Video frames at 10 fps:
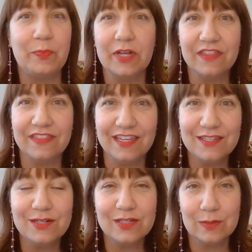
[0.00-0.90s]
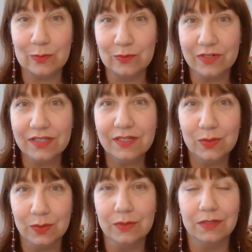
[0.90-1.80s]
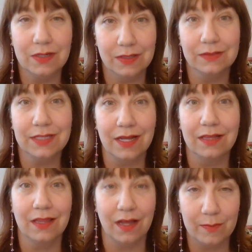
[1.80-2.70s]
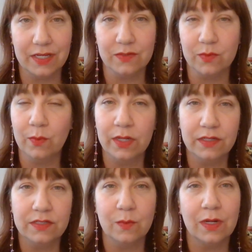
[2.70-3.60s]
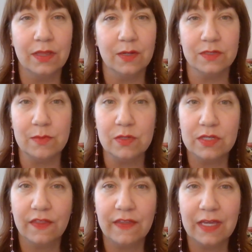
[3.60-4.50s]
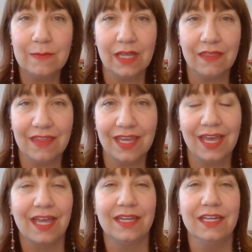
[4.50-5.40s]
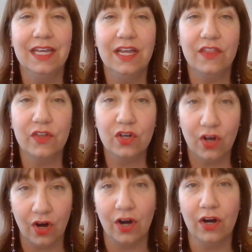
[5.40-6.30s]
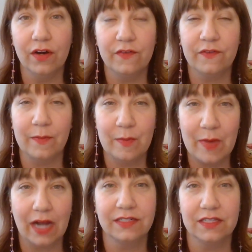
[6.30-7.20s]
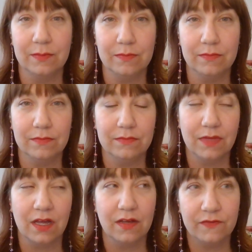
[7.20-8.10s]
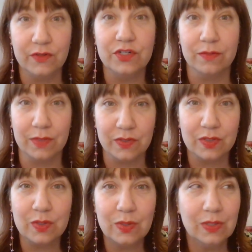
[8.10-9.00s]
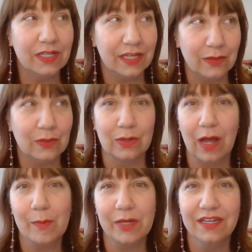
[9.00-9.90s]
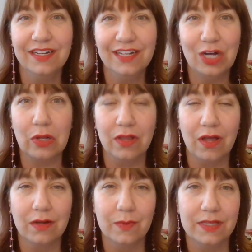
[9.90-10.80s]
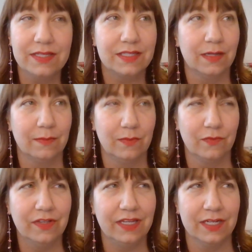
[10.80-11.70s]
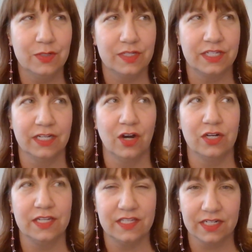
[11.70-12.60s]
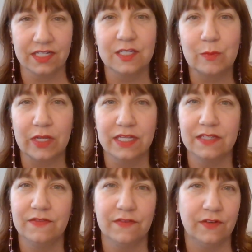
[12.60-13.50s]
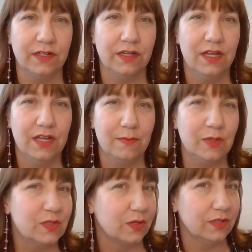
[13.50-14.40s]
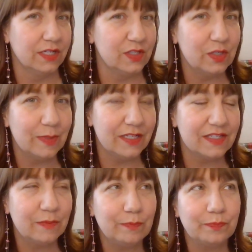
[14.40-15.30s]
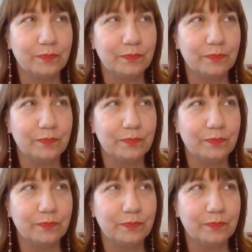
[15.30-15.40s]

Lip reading: But these are some really cool hotel lobbies. We went into one that was music themed, and they had the car from the Back to the Future musical in their lobby, along with some really interesting artistic displays of different musical instruments.